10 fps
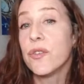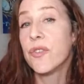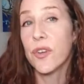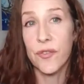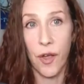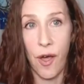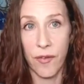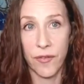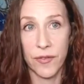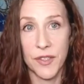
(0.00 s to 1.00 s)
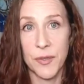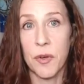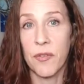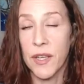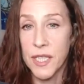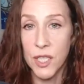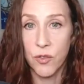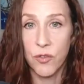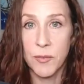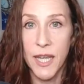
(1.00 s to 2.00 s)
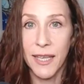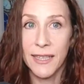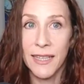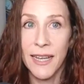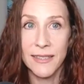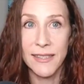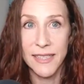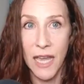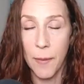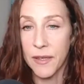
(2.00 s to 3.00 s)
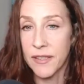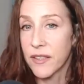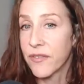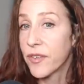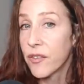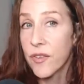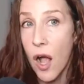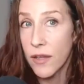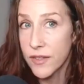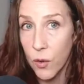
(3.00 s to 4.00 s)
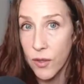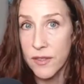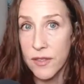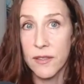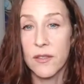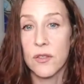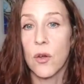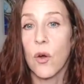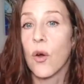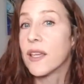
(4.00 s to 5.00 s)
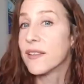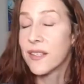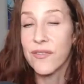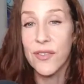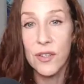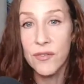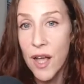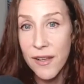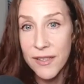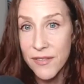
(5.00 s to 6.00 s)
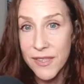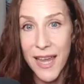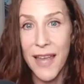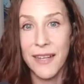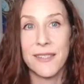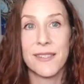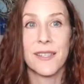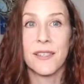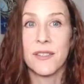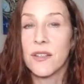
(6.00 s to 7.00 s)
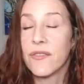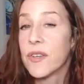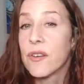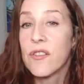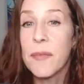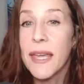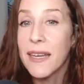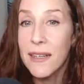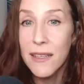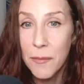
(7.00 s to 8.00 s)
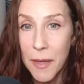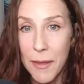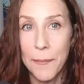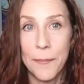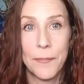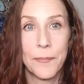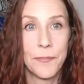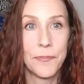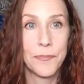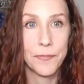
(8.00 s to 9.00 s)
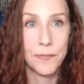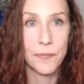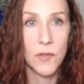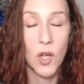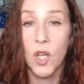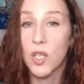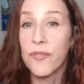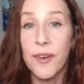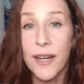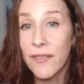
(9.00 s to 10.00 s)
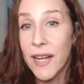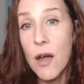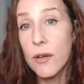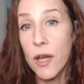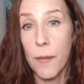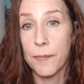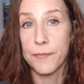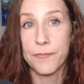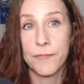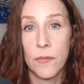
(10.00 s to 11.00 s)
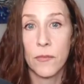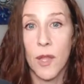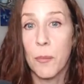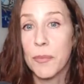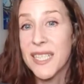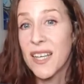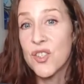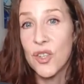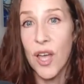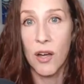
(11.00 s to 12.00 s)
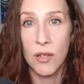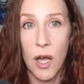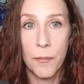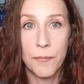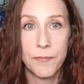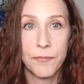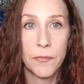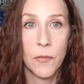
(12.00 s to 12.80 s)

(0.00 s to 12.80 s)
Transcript: are you fearful of that's preventing you from taking the next step? Is it a fear of consequences? Is it a fear of loss of status? Is it a fear of making a commitment? Are you afraid of an outcome, a potential outcome?